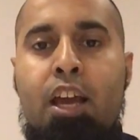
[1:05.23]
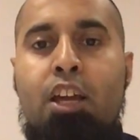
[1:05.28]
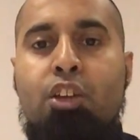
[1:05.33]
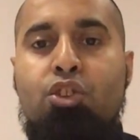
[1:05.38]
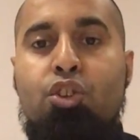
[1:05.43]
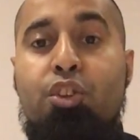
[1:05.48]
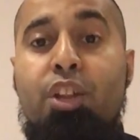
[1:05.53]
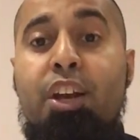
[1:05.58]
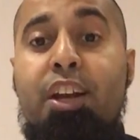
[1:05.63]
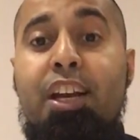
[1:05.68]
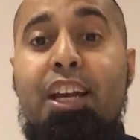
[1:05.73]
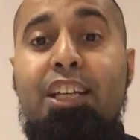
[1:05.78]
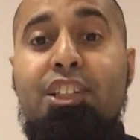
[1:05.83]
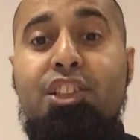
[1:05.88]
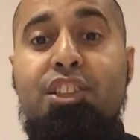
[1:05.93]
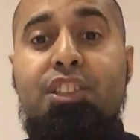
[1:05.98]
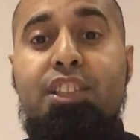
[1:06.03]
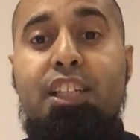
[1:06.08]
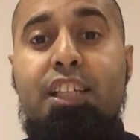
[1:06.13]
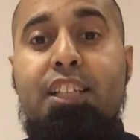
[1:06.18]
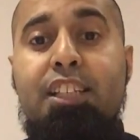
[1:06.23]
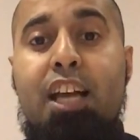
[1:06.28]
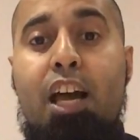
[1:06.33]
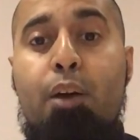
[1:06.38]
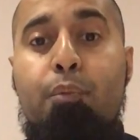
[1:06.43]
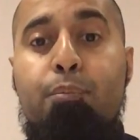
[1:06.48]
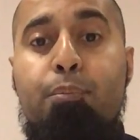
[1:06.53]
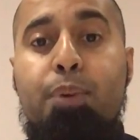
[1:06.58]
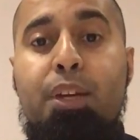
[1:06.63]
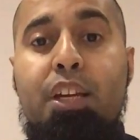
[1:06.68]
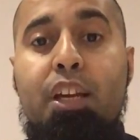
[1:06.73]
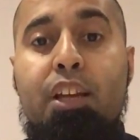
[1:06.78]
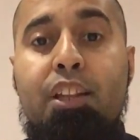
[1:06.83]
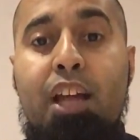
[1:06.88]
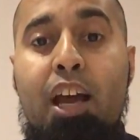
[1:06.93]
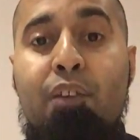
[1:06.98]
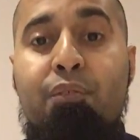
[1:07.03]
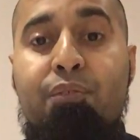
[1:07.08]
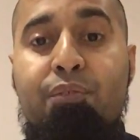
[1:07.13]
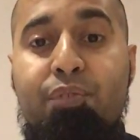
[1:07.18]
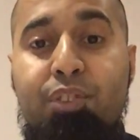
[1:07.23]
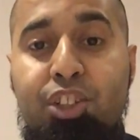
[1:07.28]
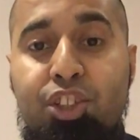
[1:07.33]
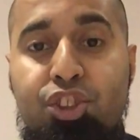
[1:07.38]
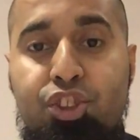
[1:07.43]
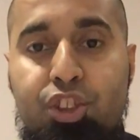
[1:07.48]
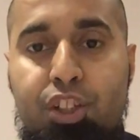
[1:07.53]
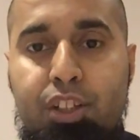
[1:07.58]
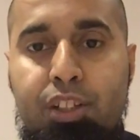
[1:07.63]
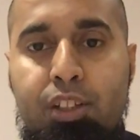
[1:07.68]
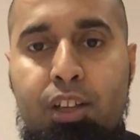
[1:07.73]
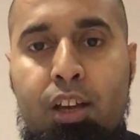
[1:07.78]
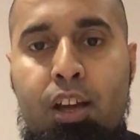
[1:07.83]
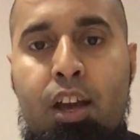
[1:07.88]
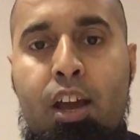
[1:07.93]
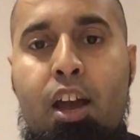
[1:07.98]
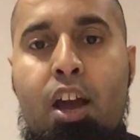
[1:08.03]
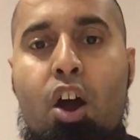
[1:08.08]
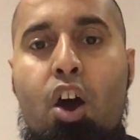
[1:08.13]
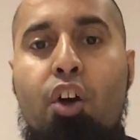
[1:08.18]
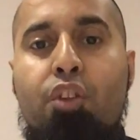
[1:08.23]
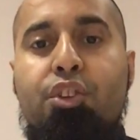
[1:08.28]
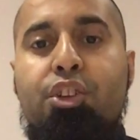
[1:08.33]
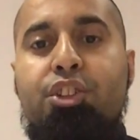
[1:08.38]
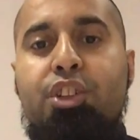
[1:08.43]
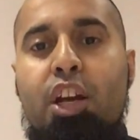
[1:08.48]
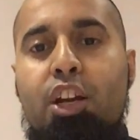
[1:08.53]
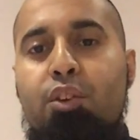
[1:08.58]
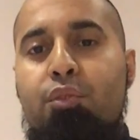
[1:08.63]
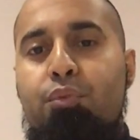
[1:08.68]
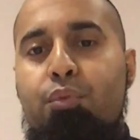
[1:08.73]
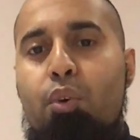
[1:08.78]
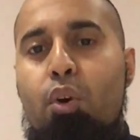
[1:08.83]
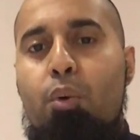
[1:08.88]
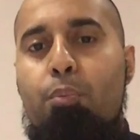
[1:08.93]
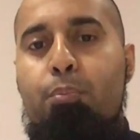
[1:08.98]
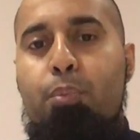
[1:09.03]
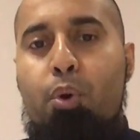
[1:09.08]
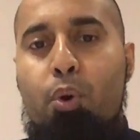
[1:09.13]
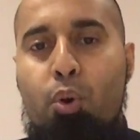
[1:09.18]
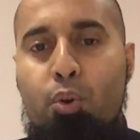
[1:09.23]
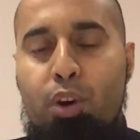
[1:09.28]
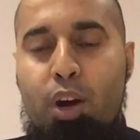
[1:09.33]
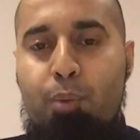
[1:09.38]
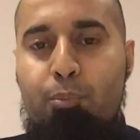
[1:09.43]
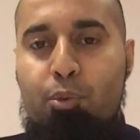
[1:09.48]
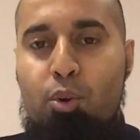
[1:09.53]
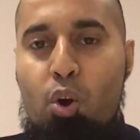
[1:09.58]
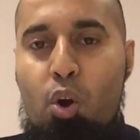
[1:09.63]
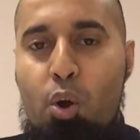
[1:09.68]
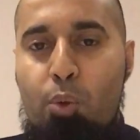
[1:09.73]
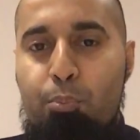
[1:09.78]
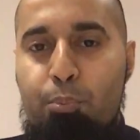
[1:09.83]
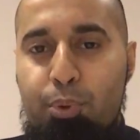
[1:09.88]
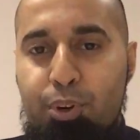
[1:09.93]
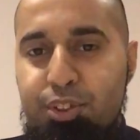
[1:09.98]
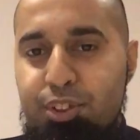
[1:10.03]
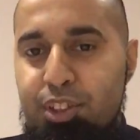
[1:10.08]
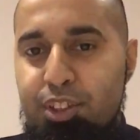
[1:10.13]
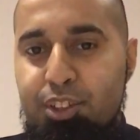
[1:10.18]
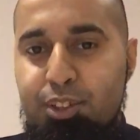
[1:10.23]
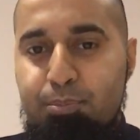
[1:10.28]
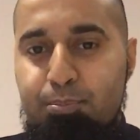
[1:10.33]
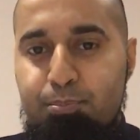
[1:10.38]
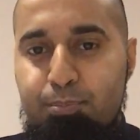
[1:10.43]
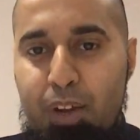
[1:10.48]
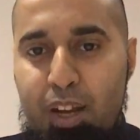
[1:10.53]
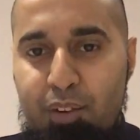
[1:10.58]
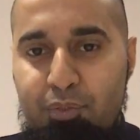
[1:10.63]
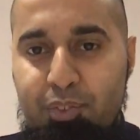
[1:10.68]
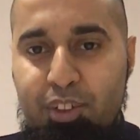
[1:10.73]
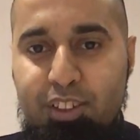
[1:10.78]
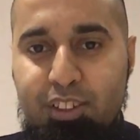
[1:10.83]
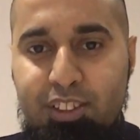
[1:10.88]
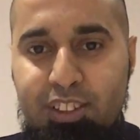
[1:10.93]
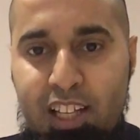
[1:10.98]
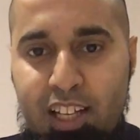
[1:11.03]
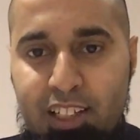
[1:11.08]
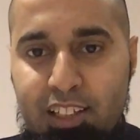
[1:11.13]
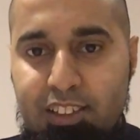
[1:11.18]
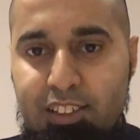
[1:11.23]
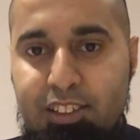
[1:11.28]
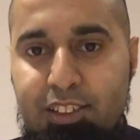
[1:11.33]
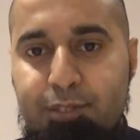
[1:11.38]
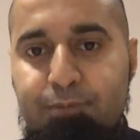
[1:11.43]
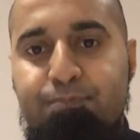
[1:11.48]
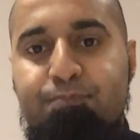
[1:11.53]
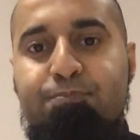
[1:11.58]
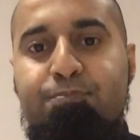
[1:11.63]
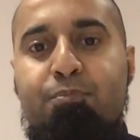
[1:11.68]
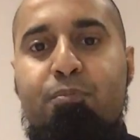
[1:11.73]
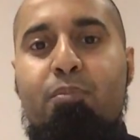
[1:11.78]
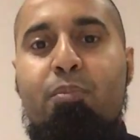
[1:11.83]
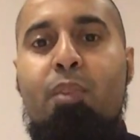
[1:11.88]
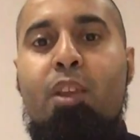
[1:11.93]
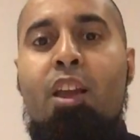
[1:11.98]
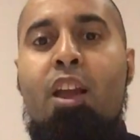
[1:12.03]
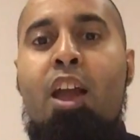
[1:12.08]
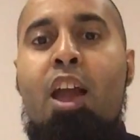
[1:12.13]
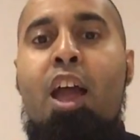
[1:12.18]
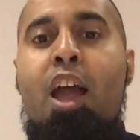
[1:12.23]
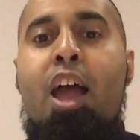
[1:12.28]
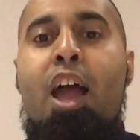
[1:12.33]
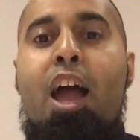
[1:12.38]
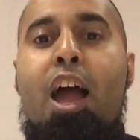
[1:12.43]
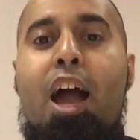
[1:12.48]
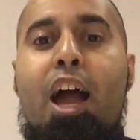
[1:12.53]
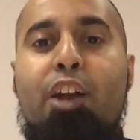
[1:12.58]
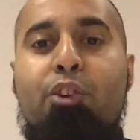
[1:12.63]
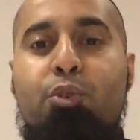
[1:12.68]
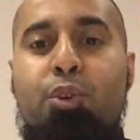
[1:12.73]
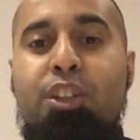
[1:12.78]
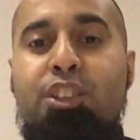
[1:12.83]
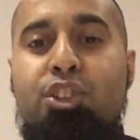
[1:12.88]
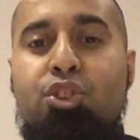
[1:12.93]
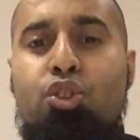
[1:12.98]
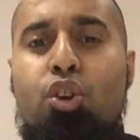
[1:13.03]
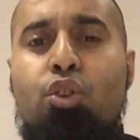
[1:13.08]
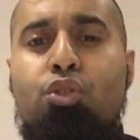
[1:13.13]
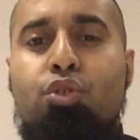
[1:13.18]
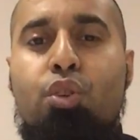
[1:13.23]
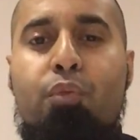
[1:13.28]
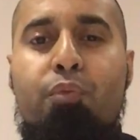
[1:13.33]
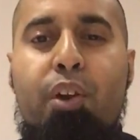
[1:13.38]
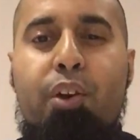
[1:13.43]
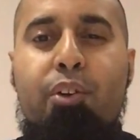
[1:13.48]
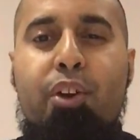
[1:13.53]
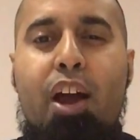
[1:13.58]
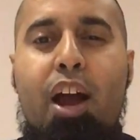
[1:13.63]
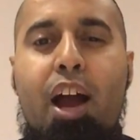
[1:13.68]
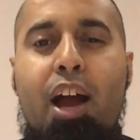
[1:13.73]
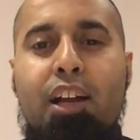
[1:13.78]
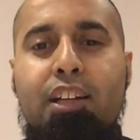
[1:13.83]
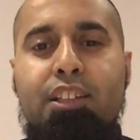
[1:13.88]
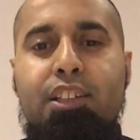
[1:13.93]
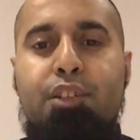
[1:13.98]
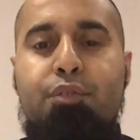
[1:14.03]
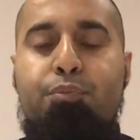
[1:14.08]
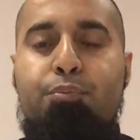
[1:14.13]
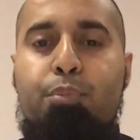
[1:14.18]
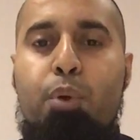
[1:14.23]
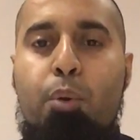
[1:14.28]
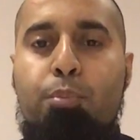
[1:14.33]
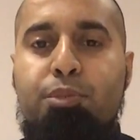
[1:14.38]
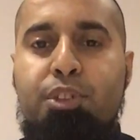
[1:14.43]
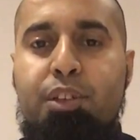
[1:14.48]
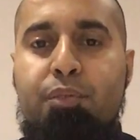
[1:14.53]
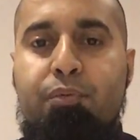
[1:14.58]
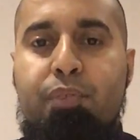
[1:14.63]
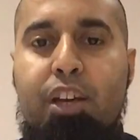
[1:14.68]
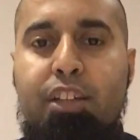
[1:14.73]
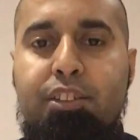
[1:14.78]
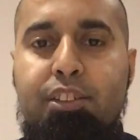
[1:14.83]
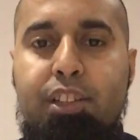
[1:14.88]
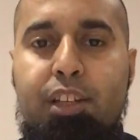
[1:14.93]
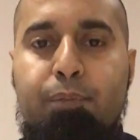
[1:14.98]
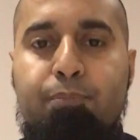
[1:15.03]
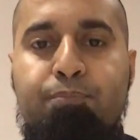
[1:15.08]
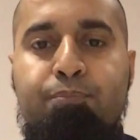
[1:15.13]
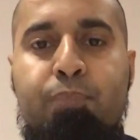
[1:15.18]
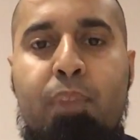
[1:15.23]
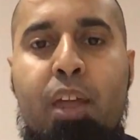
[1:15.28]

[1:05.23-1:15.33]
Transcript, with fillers: So they're an agency that have, been, that have featured on the Channel 4 programme called Britain's Benefit Tenants. And Chris is also a very active property investor.